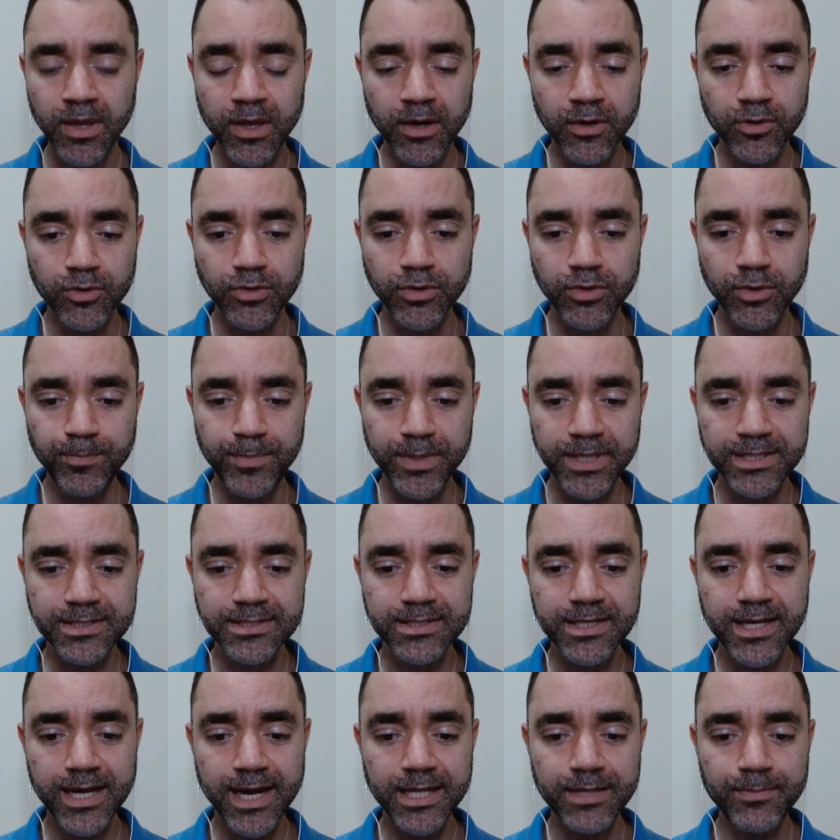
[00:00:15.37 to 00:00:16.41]
Could you
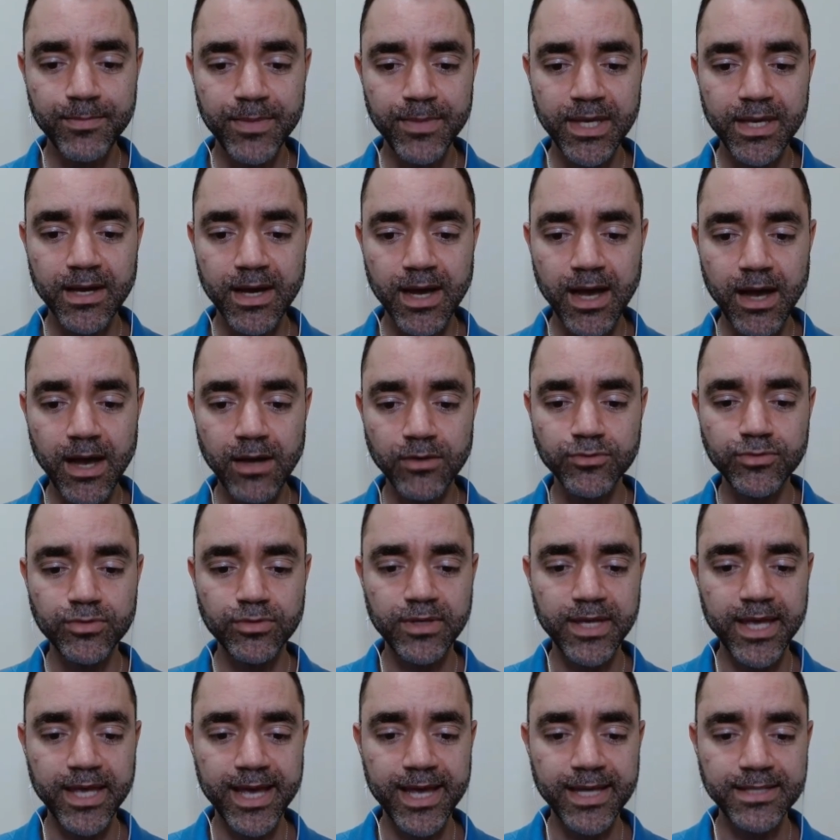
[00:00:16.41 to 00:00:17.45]
please guide me how to
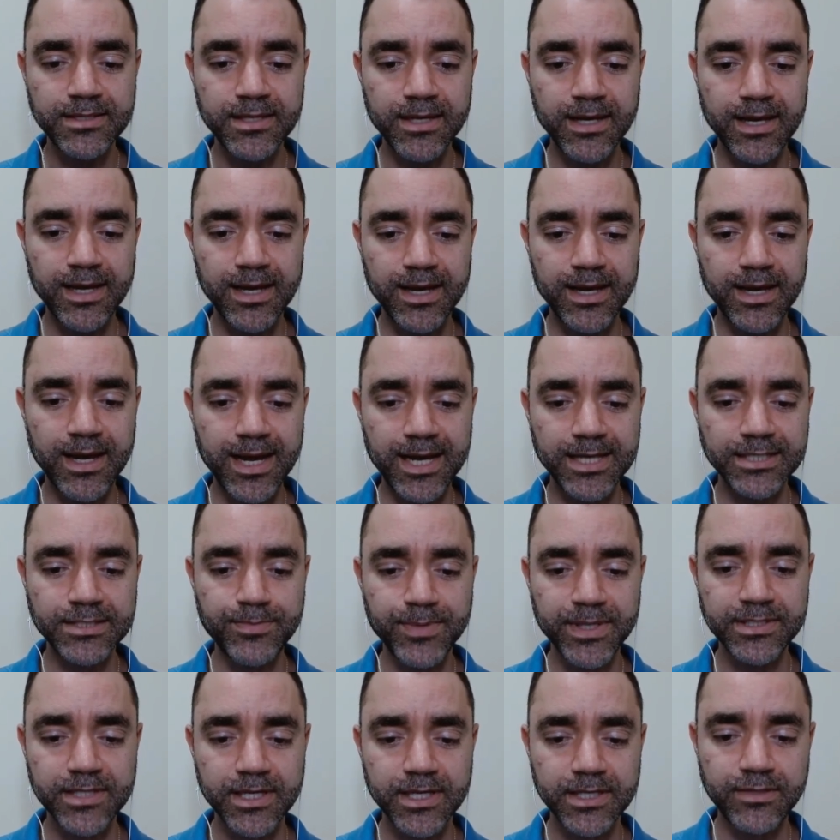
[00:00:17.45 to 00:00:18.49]
get an
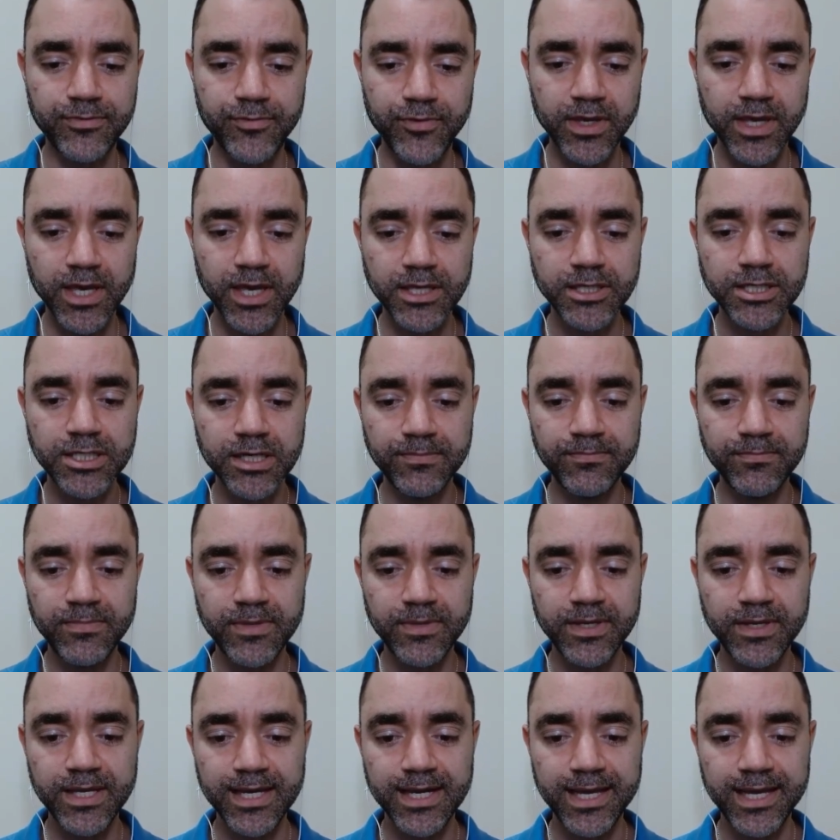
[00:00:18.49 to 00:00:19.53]
Aspen
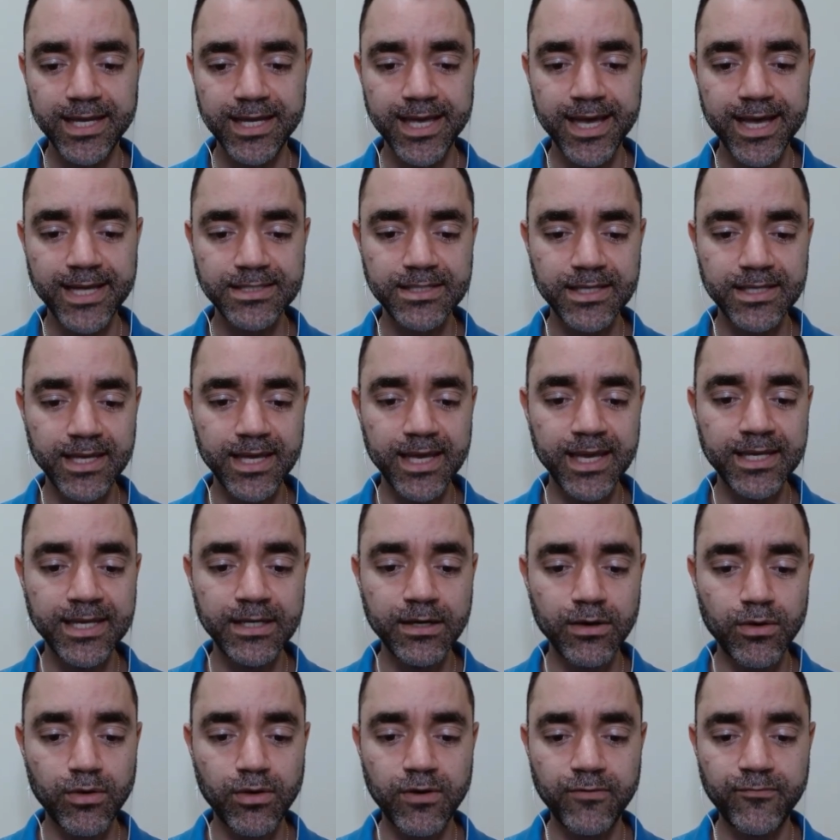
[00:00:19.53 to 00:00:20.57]
certification? Can I get
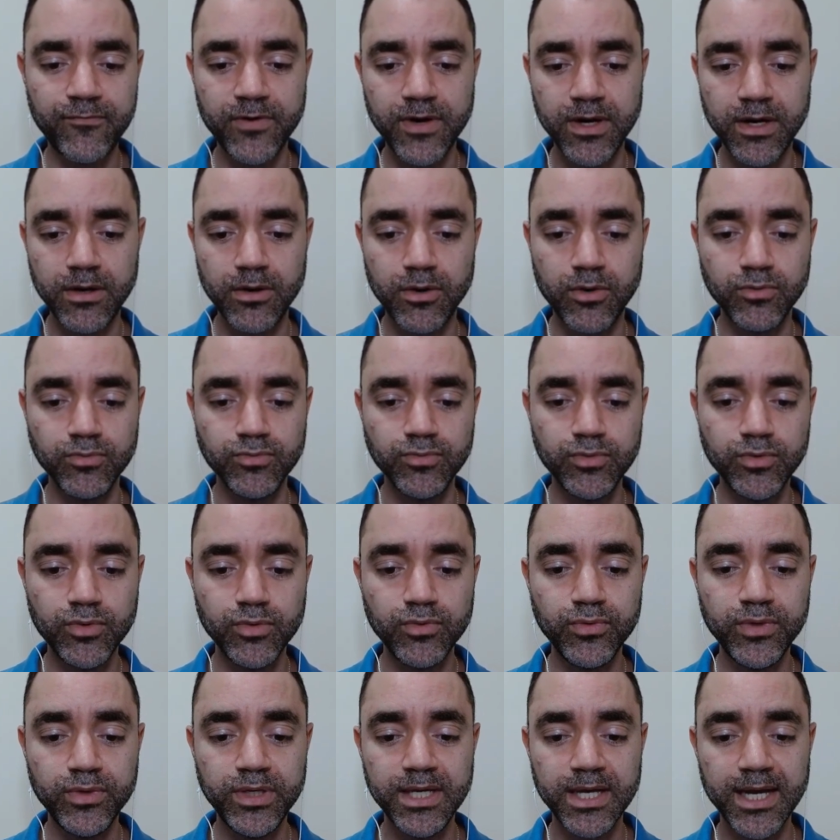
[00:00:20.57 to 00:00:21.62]
any offer on
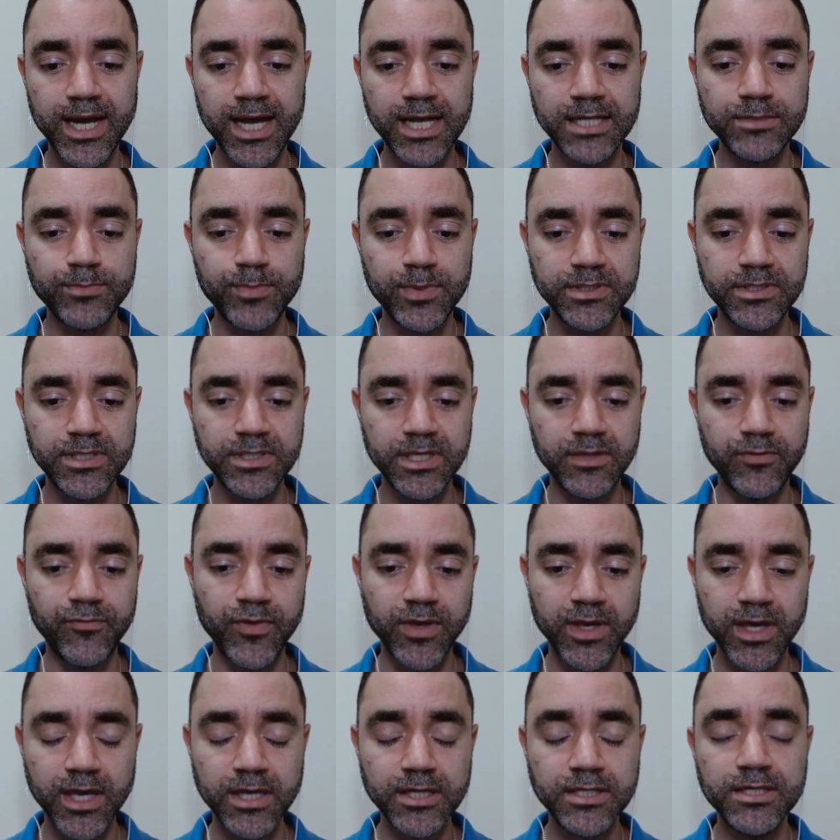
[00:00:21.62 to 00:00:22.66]
doing Aspen
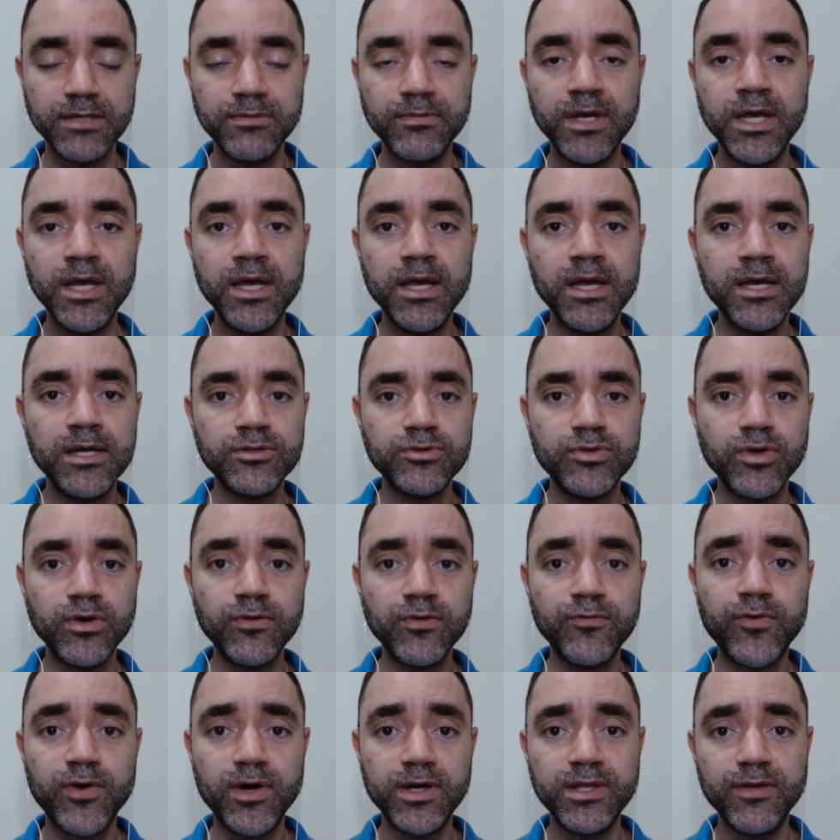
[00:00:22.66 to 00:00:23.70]
certification?
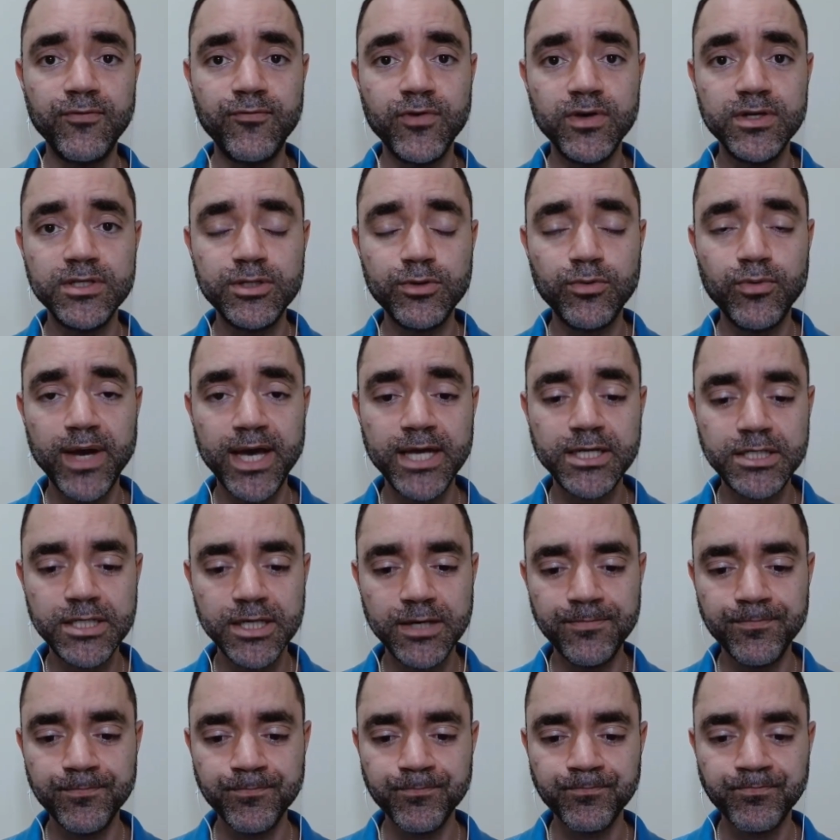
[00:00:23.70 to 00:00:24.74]
So for the first
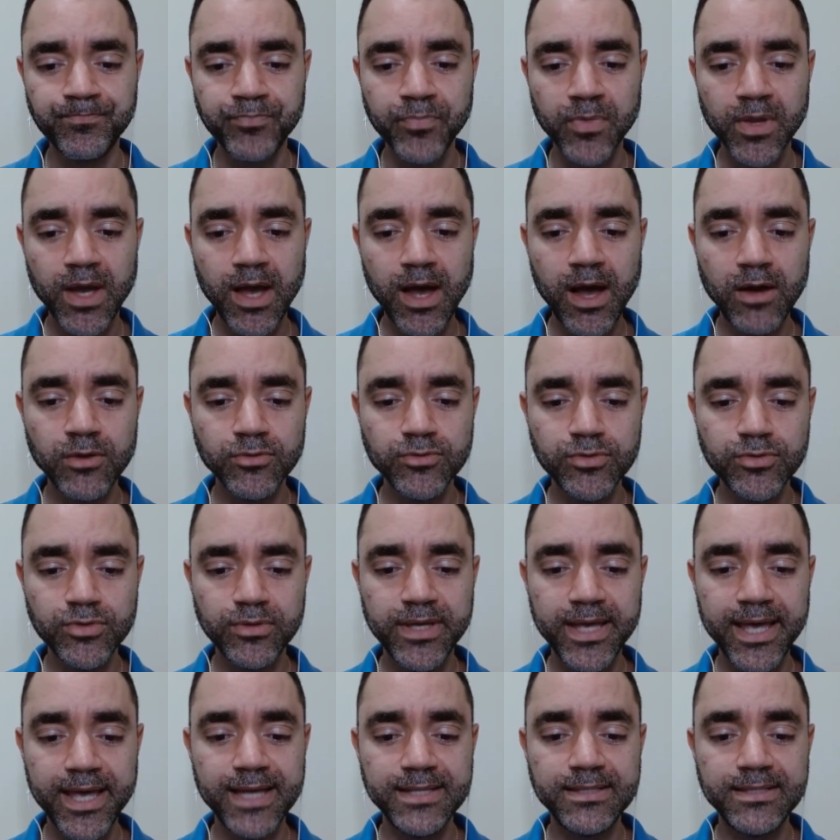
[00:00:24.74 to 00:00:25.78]
question, how to
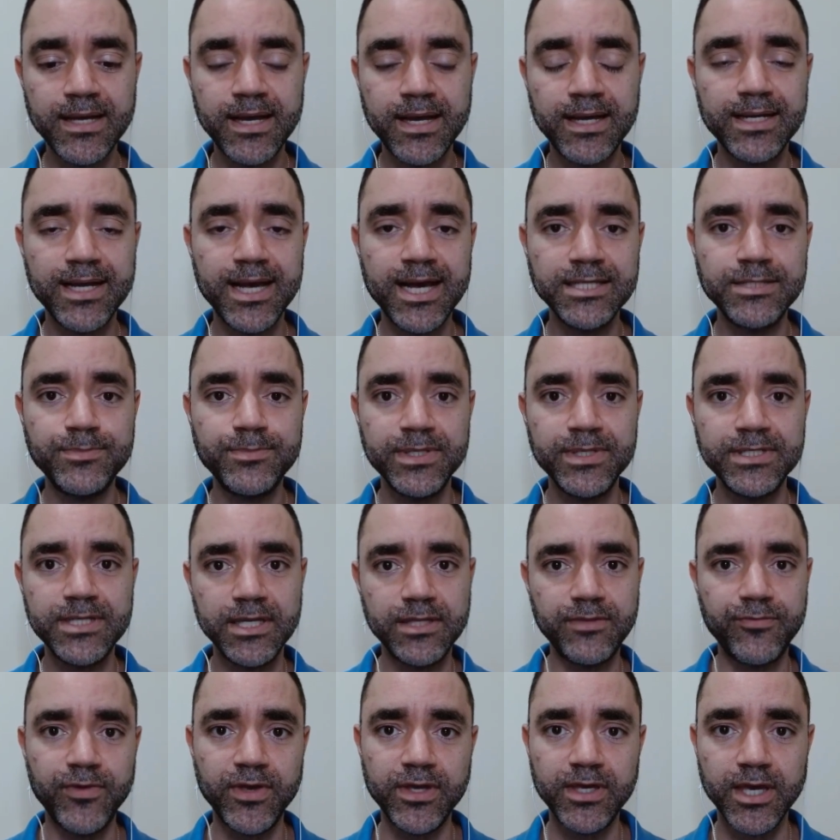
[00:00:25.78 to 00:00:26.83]
get an Aspen
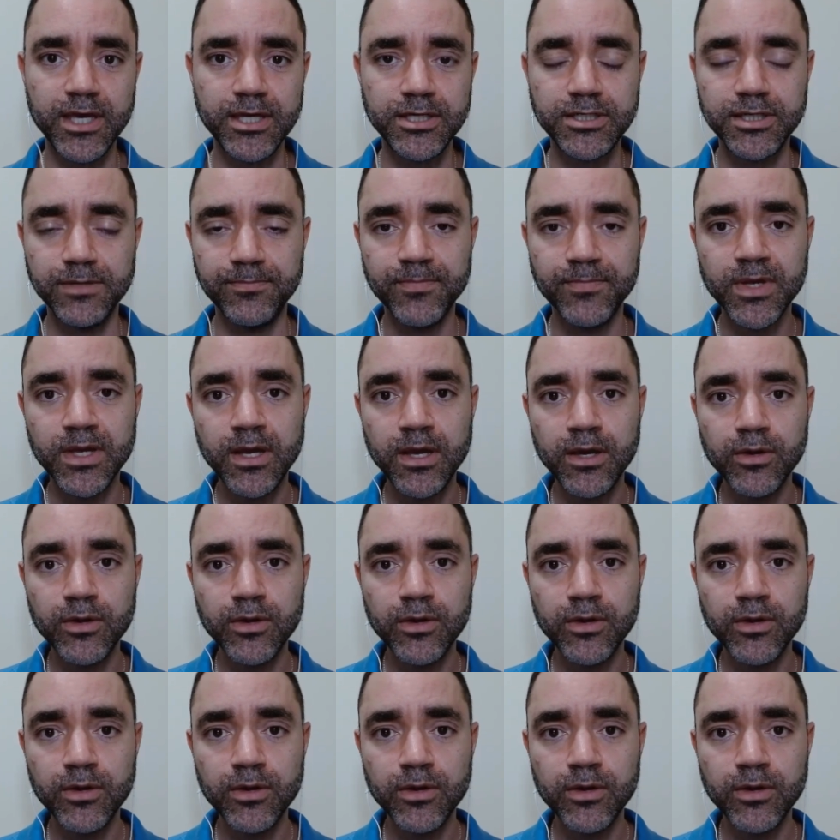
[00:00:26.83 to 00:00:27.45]
certification?